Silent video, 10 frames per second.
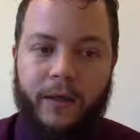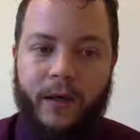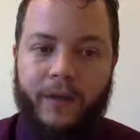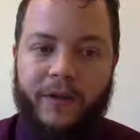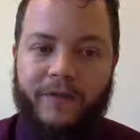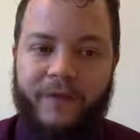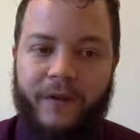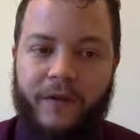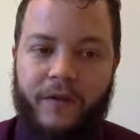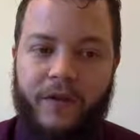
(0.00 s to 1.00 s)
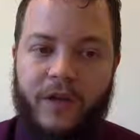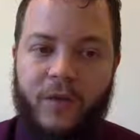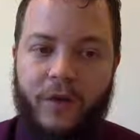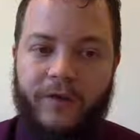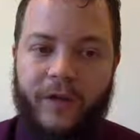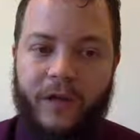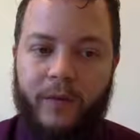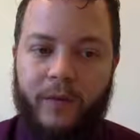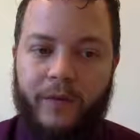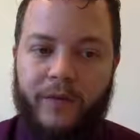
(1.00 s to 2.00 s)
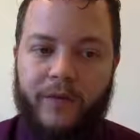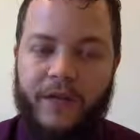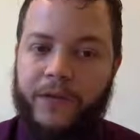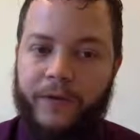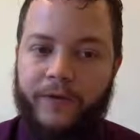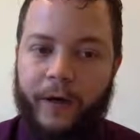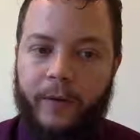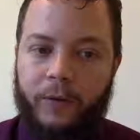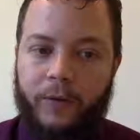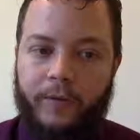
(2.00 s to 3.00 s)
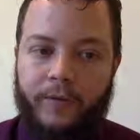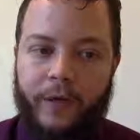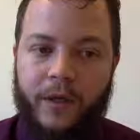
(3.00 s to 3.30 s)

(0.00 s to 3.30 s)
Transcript: I'm going to define this z1 variable and this z2 variable.